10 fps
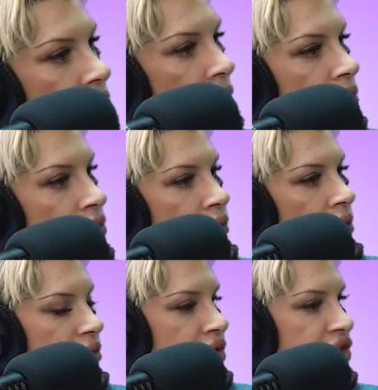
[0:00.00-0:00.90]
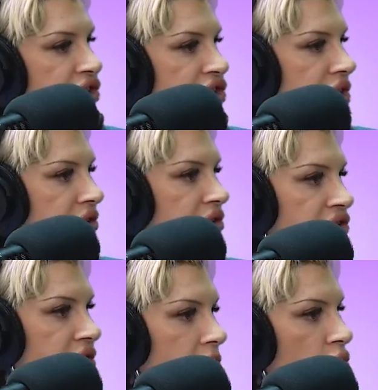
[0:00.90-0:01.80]
what, what would she, did
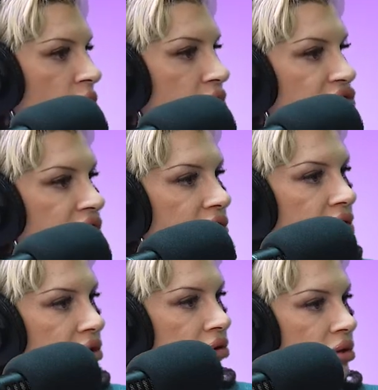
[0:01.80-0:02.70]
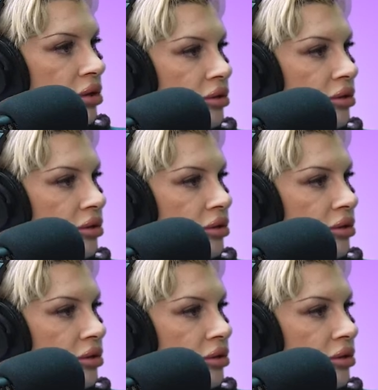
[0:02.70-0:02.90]
she like wheelchair you?